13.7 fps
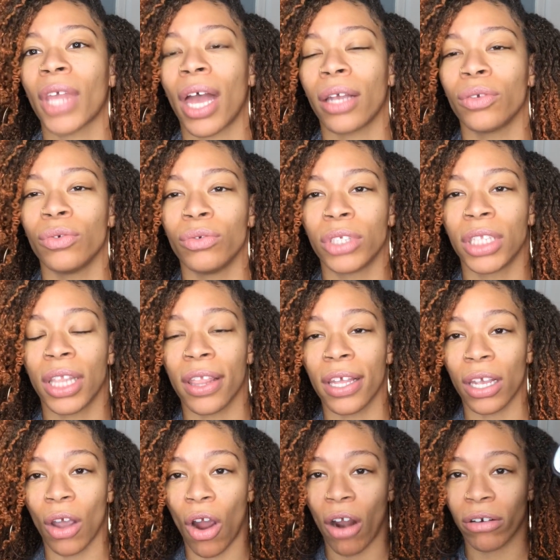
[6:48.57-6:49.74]
I used
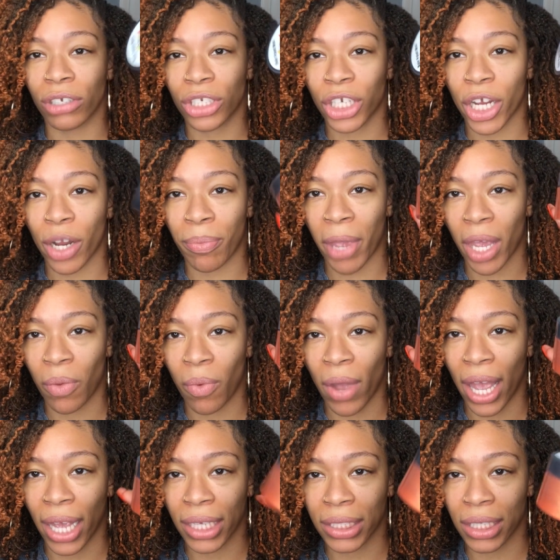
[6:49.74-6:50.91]
the orange hair paint
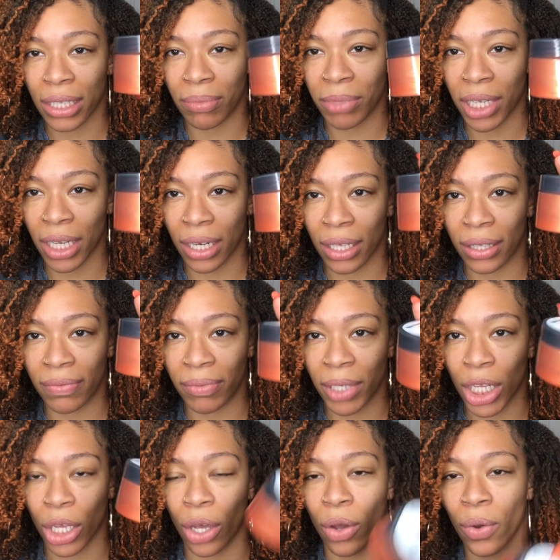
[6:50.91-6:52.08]
wax in the beginning of the
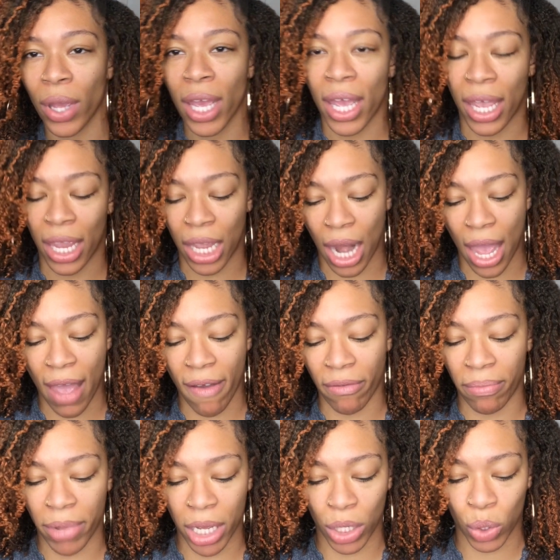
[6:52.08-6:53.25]
video, and I have
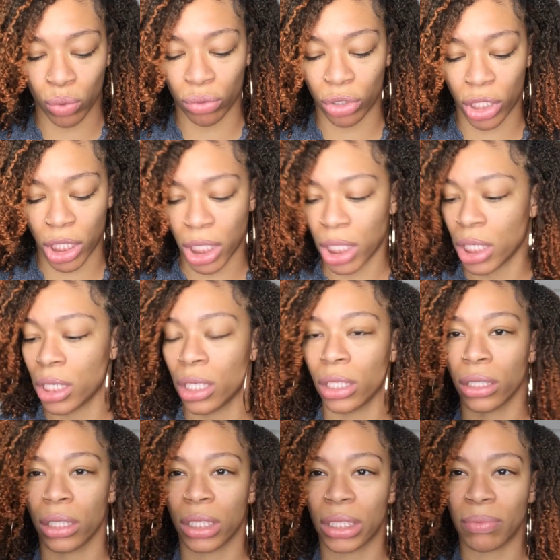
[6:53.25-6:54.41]
about
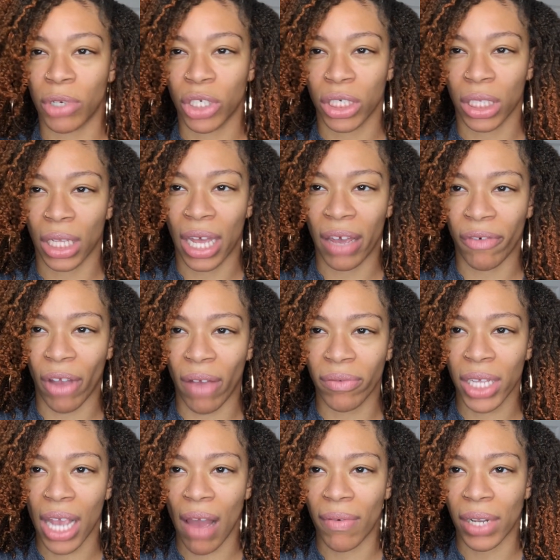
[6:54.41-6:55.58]
this much left. I
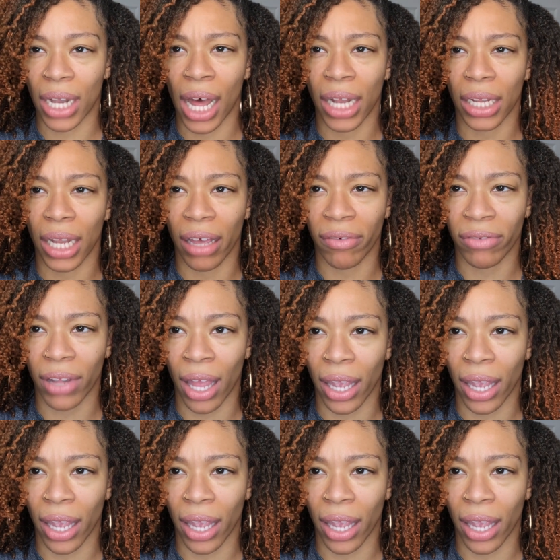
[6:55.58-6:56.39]
really have a lot left.